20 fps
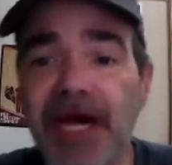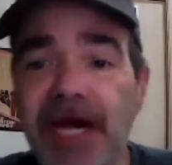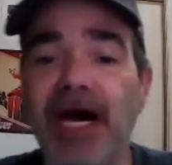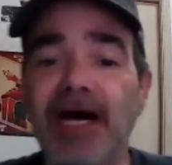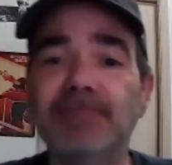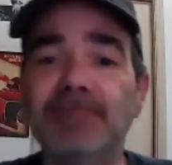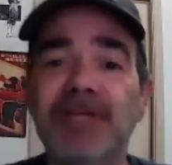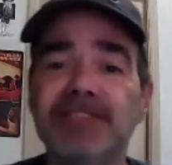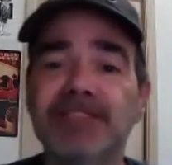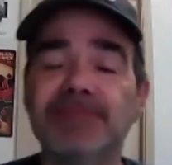I'm
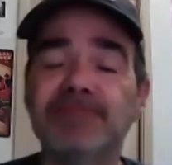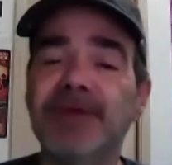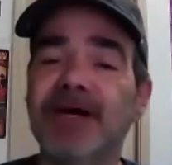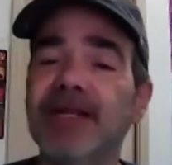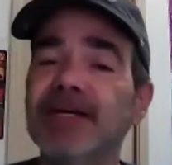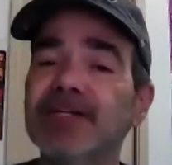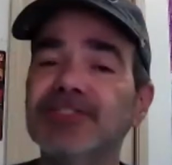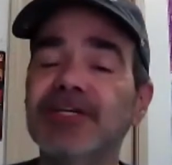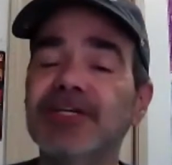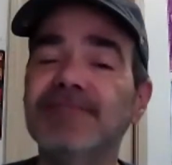Jason
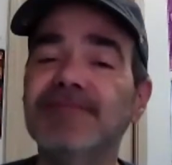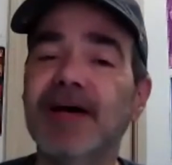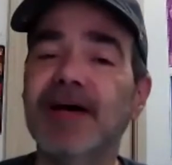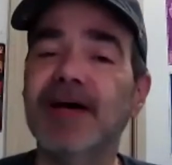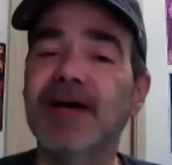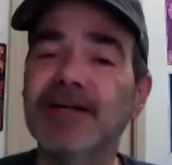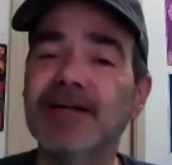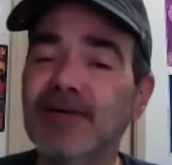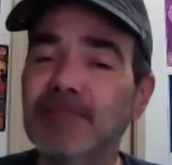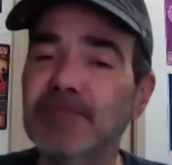Bennett, Chief
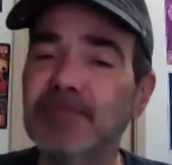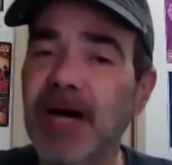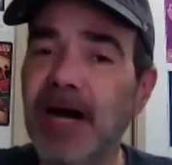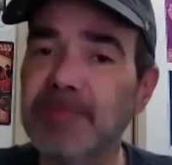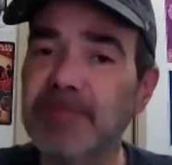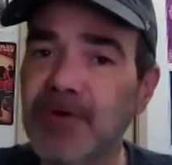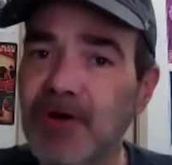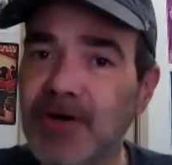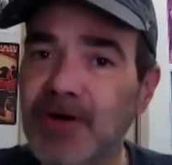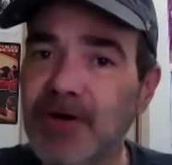Editor of
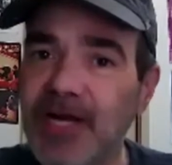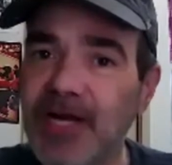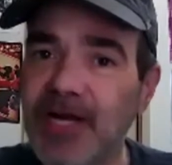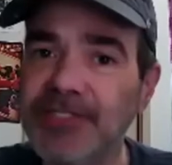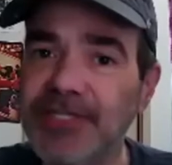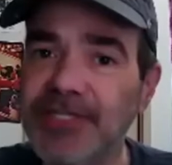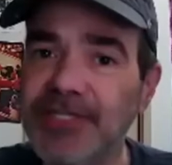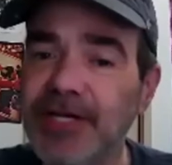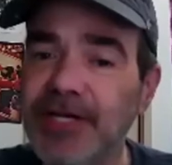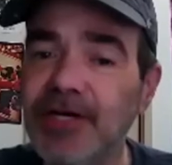Pop Cult
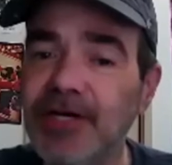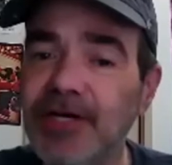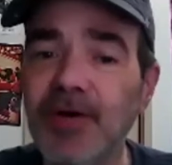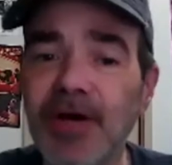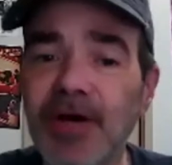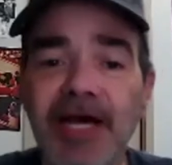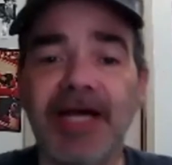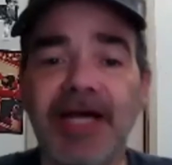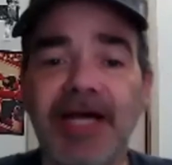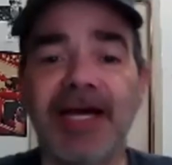HQ,
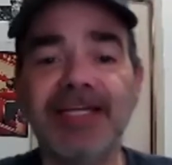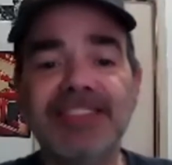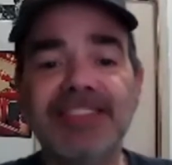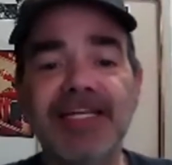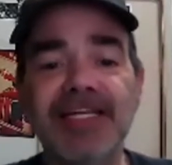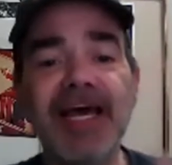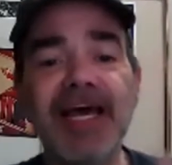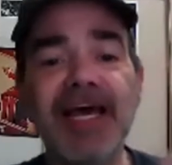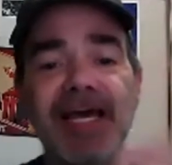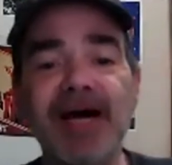and
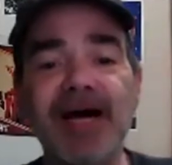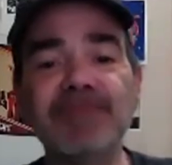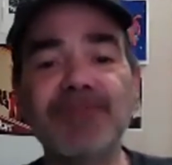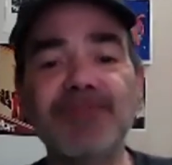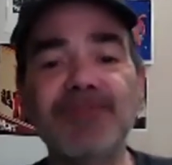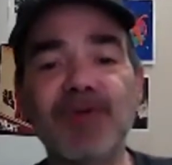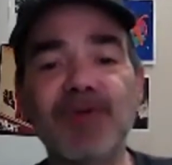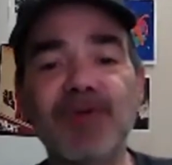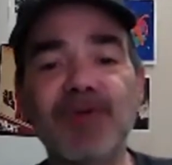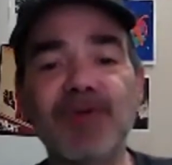today I'm
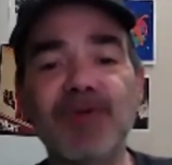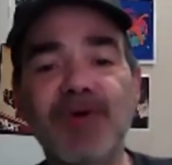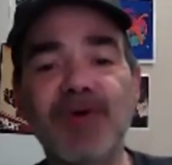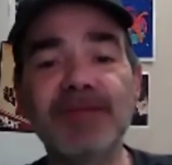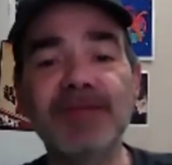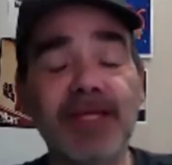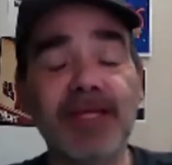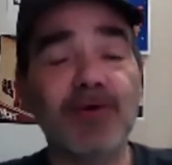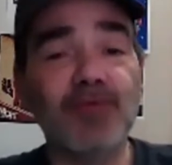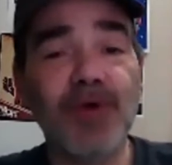joined
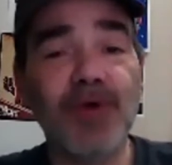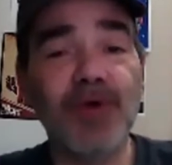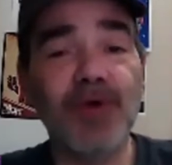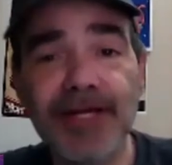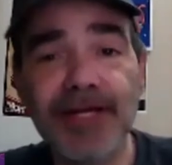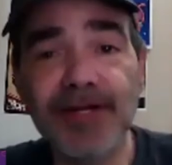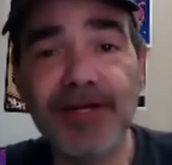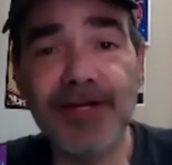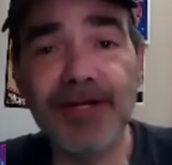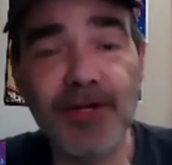by the
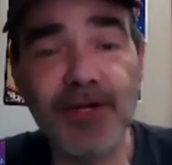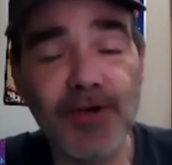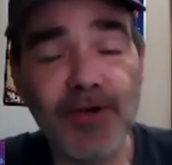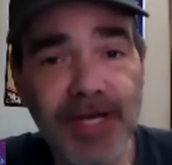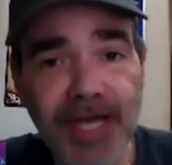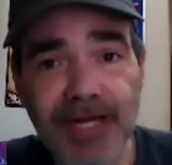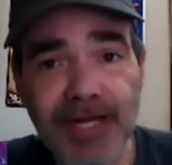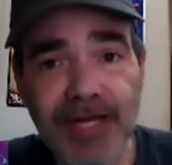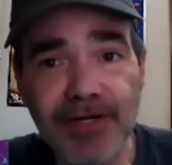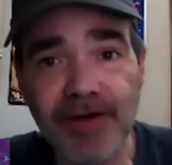writer and
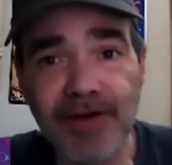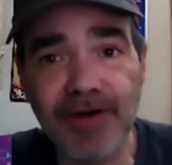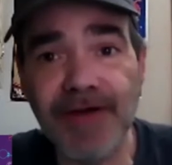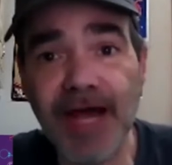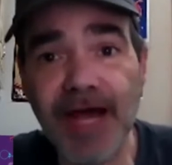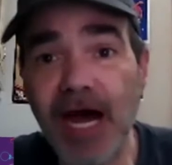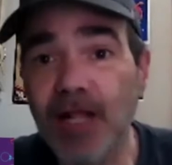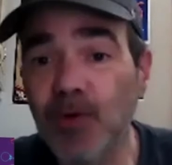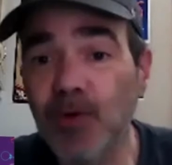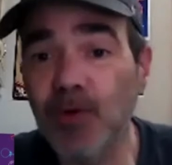creator of
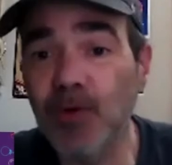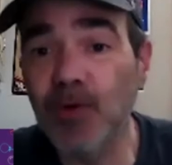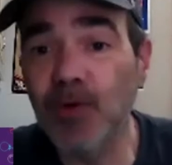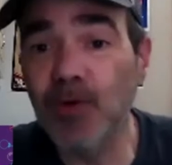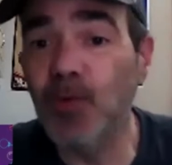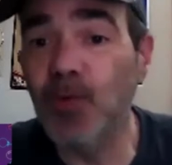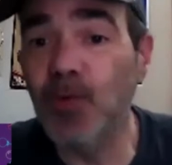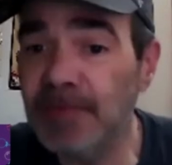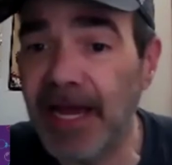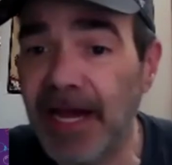
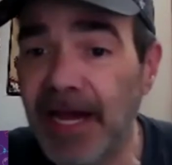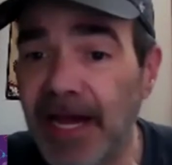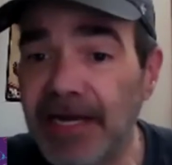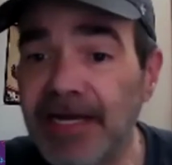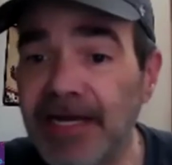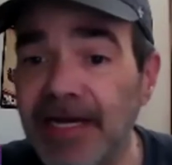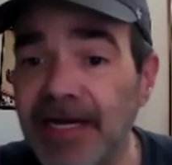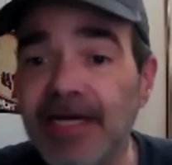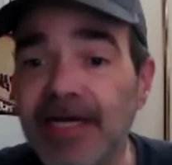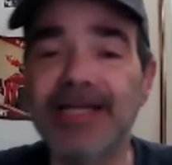Halloween
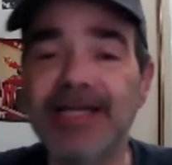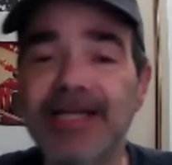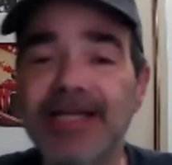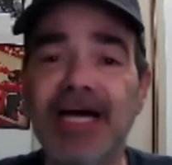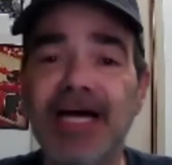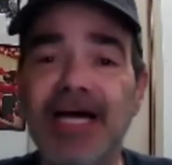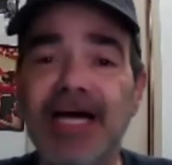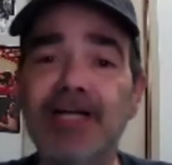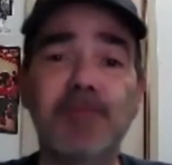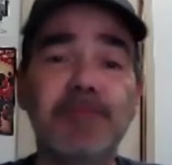Man, a
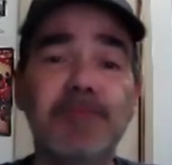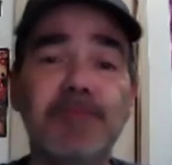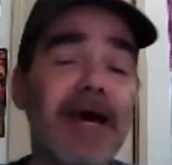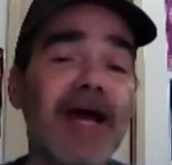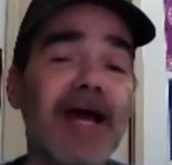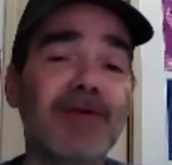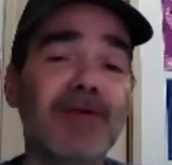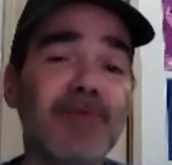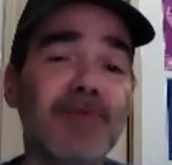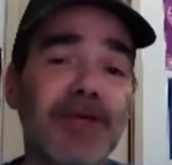title
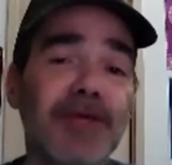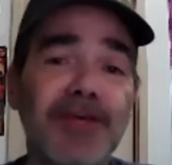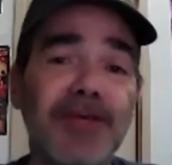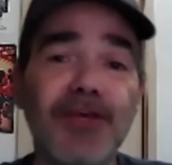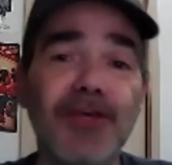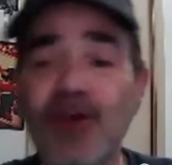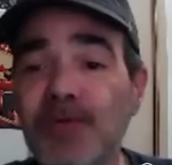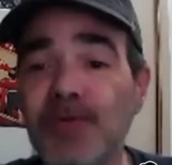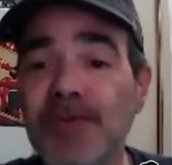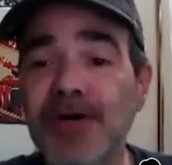packed with
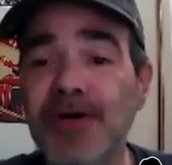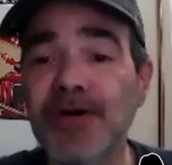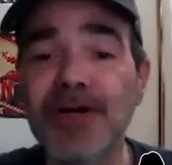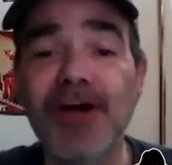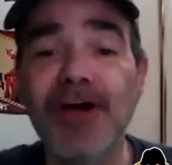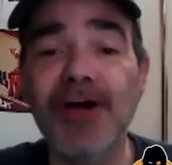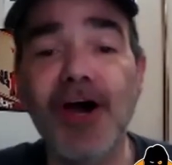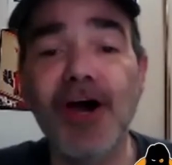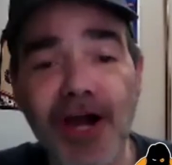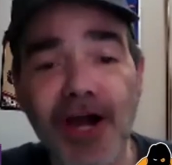
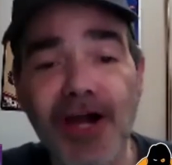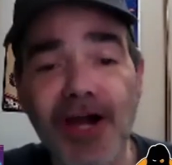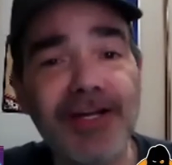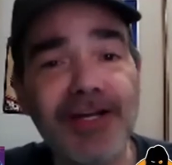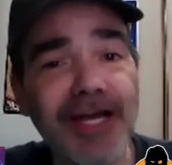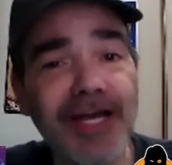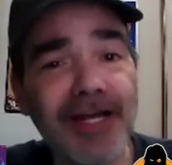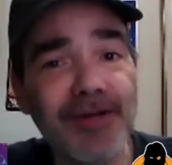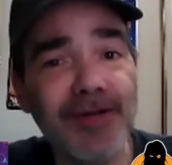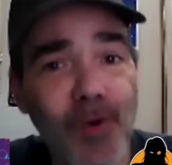humor, heart,
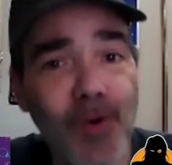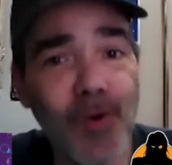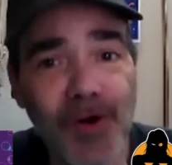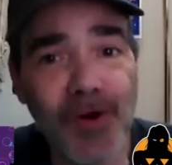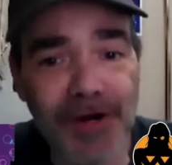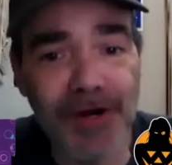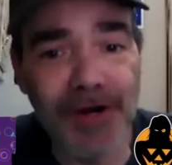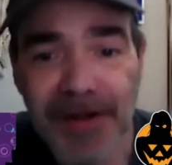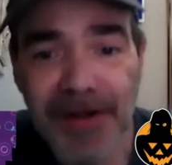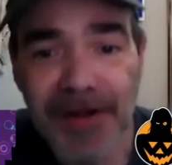and
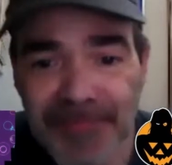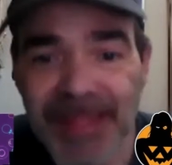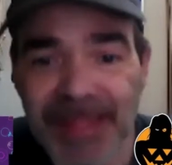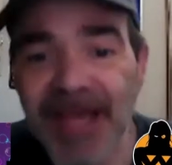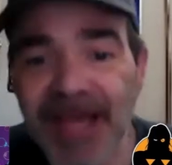horror,